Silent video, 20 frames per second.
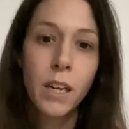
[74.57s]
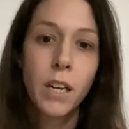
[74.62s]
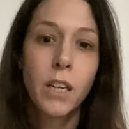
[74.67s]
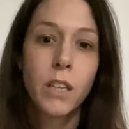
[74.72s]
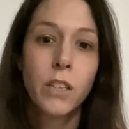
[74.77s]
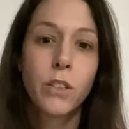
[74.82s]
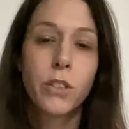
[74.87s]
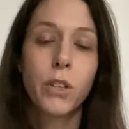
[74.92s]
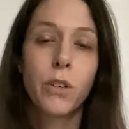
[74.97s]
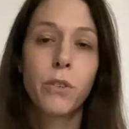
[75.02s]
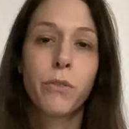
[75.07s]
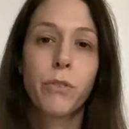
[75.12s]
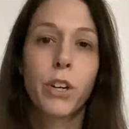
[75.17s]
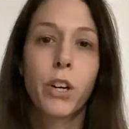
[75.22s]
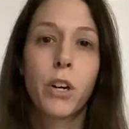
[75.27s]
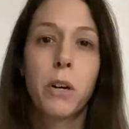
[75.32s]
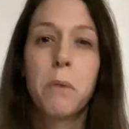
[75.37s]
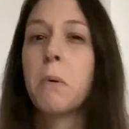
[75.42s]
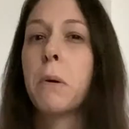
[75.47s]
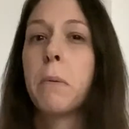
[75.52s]
So for
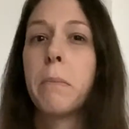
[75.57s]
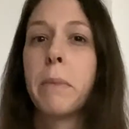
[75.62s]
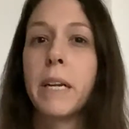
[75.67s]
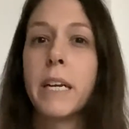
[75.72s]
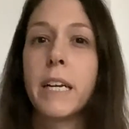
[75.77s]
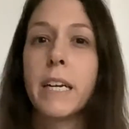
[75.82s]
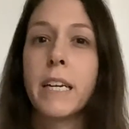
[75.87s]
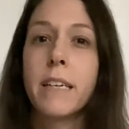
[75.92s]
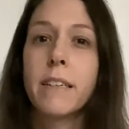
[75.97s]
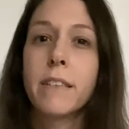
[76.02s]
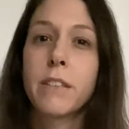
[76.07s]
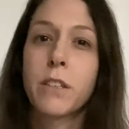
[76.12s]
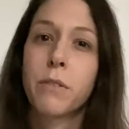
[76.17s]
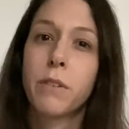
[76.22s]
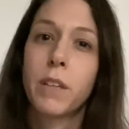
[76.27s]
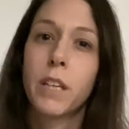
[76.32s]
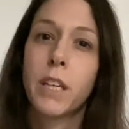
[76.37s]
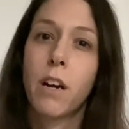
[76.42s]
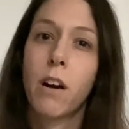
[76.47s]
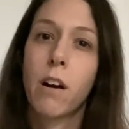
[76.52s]
comorbidities, there
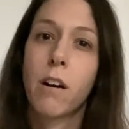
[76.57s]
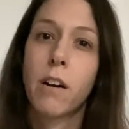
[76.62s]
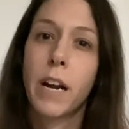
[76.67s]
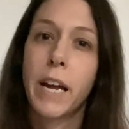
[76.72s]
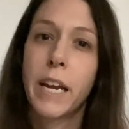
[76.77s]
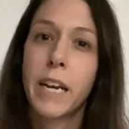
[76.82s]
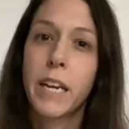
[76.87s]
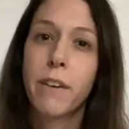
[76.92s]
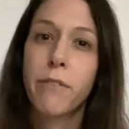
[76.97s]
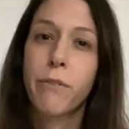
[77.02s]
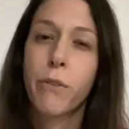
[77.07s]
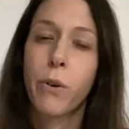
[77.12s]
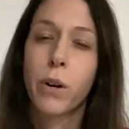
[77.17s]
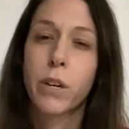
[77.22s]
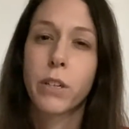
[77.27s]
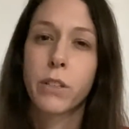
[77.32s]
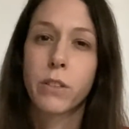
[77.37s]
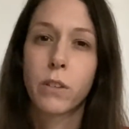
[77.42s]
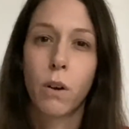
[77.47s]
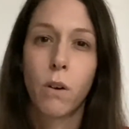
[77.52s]
really aren't any for
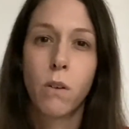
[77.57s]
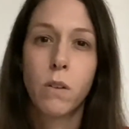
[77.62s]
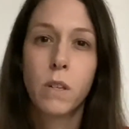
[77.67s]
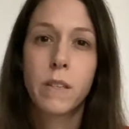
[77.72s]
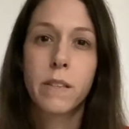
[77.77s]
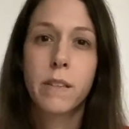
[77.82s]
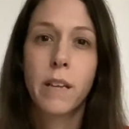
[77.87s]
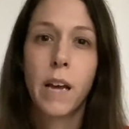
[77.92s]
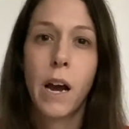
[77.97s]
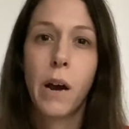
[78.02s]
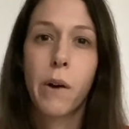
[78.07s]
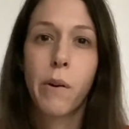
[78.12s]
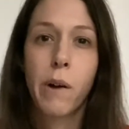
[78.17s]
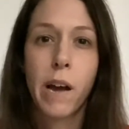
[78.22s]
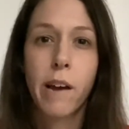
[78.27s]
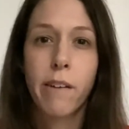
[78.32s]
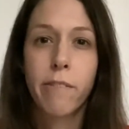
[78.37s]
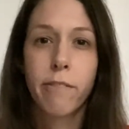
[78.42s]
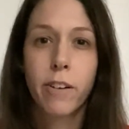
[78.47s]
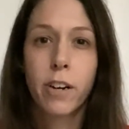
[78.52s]
adults.
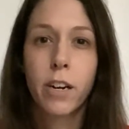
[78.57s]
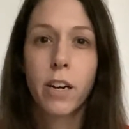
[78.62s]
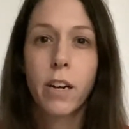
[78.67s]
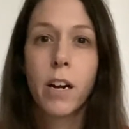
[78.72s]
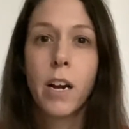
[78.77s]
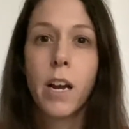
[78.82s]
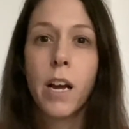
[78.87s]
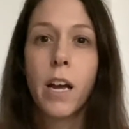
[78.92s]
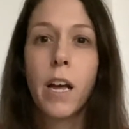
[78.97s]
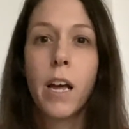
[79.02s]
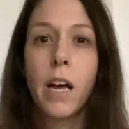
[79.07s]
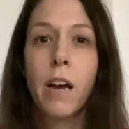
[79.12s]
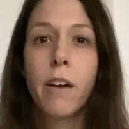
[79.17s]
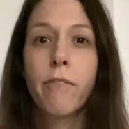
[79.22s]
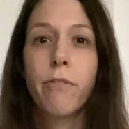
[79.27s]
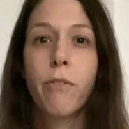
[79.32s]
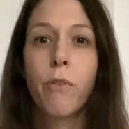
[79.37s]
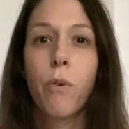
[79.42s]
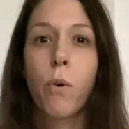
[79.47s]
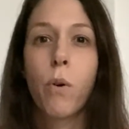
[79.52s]
However,
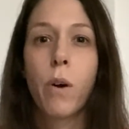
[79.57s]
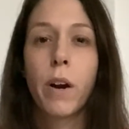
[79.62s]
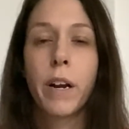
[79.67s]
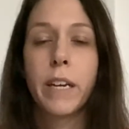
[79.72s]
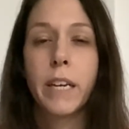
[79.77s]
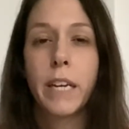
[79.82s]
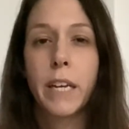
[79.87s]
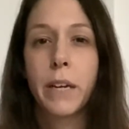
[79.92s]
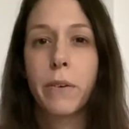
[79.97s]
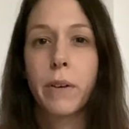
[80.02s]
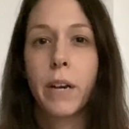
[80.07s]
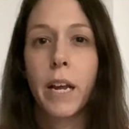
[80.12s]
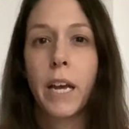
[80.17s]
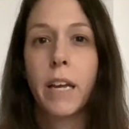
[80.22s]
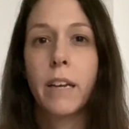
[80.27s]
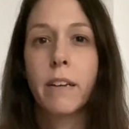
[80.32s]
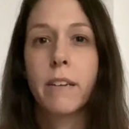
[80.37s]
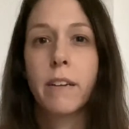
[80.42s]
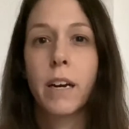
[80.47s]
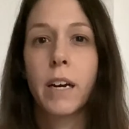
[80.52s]
for a
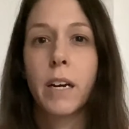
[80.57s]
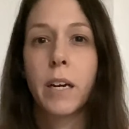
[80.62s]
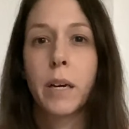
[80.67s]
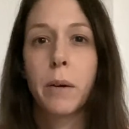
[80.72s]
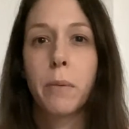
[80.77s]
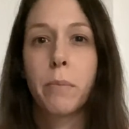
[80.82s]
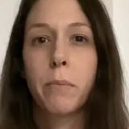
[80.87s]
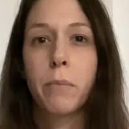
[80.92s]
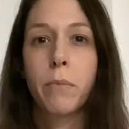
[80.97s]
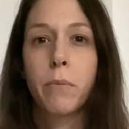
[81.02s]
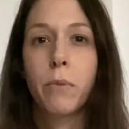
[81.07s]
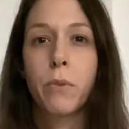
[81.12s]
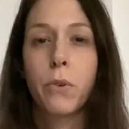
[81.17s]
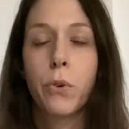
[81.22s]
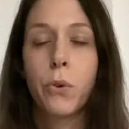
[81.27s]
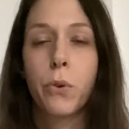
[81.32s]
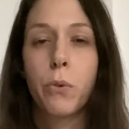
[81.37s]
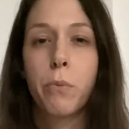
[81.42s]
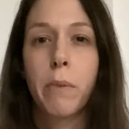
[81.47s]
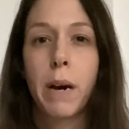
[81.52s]
neonate,
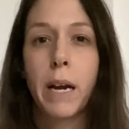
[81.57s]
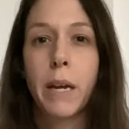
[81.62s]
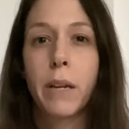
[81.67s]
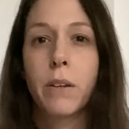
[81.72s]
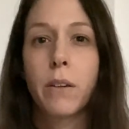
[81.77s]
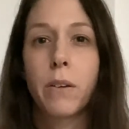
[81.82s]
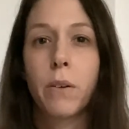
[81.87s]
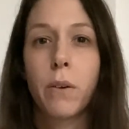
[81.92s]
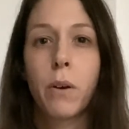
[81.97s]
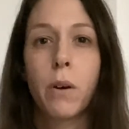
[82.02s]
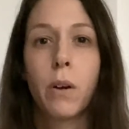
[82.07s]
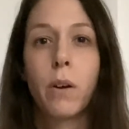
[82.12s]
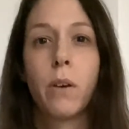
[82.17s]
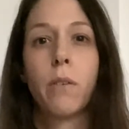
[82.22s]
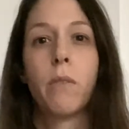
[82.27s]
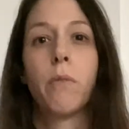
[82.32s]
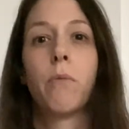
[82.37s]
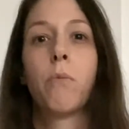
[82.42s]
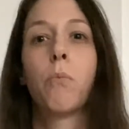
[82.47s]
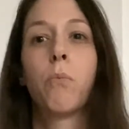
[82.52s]
you might
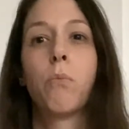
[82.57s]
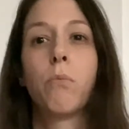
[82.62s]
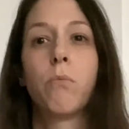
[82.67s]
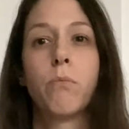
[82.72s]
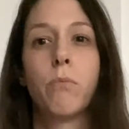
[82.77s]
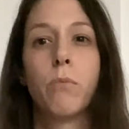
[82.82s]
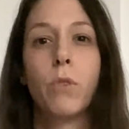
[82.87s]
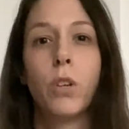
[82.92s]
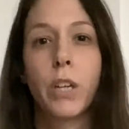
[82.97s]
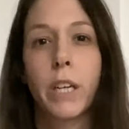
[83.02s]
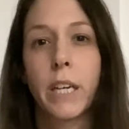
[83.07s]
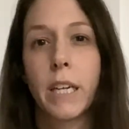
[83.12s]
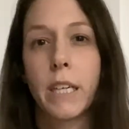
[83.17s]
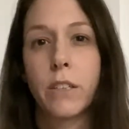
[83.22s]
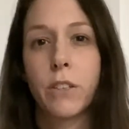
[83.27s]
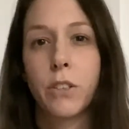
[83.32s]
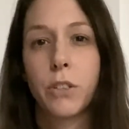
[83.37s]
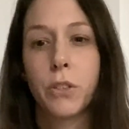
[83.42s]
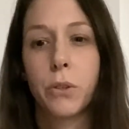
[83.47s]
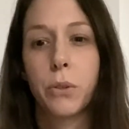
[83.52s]
look
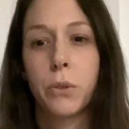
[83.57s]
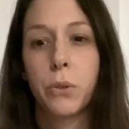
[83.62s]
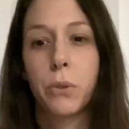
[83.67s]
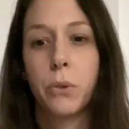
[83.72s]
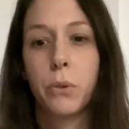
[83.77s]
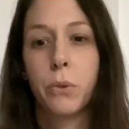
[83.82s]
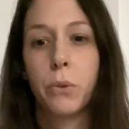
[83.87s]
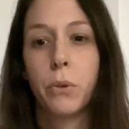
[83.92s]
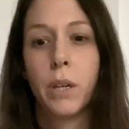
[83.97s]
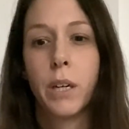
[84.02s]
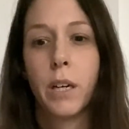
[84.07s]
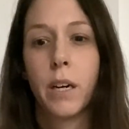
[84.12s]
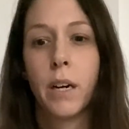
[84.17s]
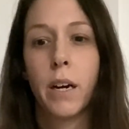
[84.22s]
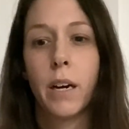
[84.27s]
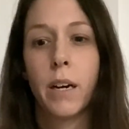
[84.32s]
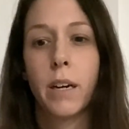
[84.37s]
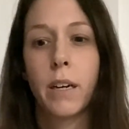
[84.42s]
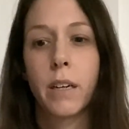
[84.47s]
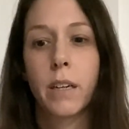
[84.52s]
into
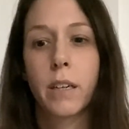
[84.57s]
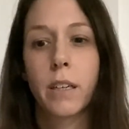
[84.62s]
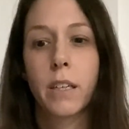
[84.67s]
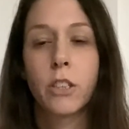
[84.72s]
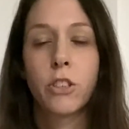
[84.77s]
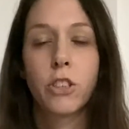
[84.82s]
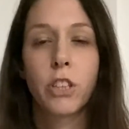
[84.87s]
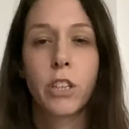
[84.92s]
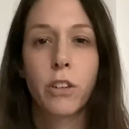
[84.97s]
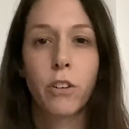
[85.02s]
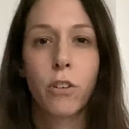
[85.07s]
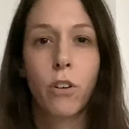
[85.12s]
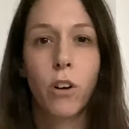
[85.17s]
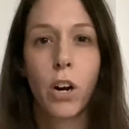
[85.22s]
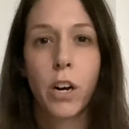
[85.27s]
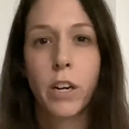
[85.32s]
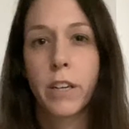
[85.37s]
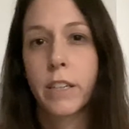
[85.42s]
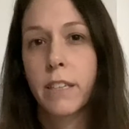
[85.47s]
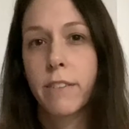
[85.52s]
a congenital
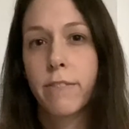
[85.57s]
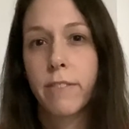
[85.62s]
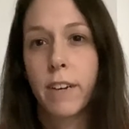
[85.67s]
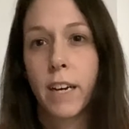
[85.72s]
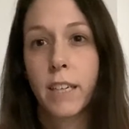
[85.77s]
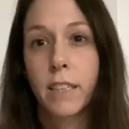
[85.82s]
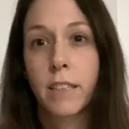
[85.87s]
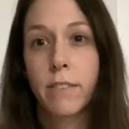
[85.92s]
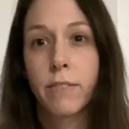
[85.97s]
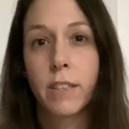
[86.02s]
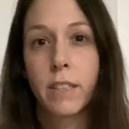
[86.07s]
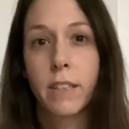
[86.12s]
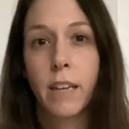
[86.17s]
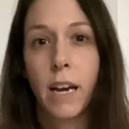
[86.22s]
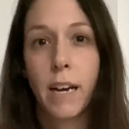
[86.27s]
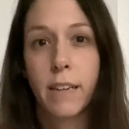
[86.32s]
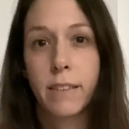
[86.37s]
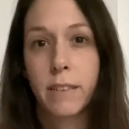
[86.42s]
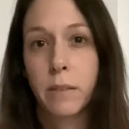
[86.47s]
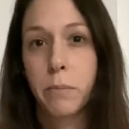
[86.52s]
heart defect if it
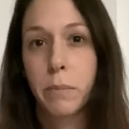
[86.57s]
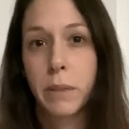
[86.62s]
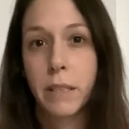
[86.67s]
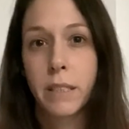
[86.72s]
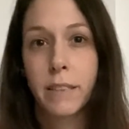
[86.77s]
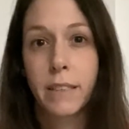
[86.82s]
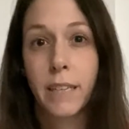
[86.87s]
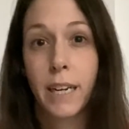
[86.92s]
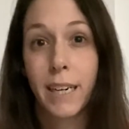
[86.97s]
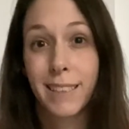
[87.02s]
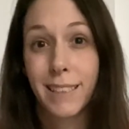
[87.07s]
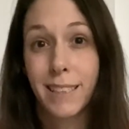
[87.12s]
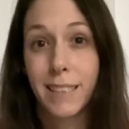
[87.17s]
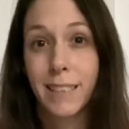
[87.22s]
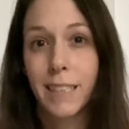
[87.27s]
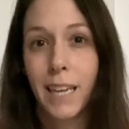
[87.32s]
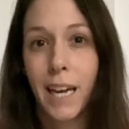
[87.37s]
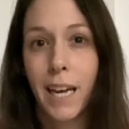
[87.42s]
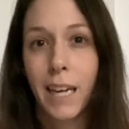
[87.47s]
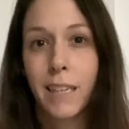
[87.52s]
hasn't been detected
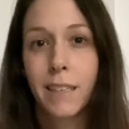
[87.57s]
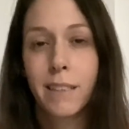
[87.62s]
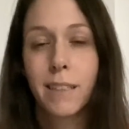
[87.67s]
yet.